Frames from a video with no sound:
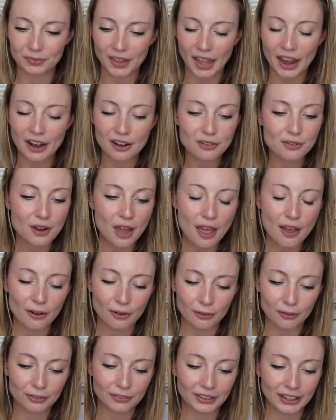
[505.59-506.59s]
I don't know,
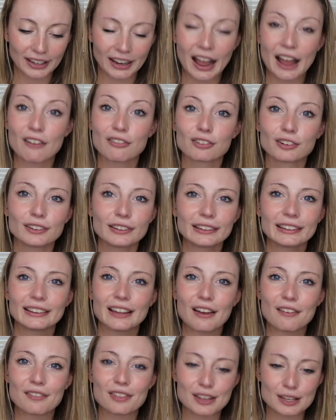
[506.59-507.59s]
like I really
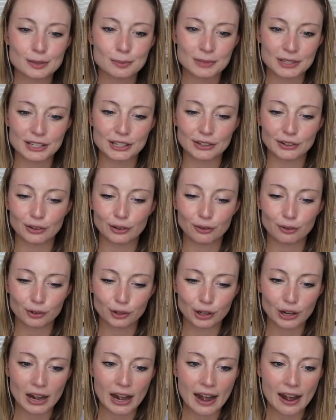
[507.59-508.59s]
love this material for
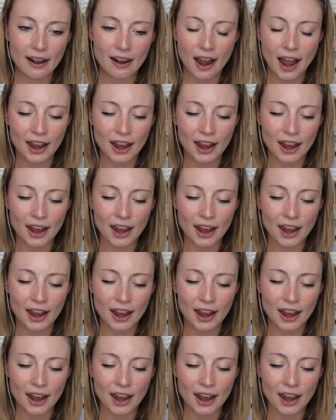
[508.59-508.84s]
your hair.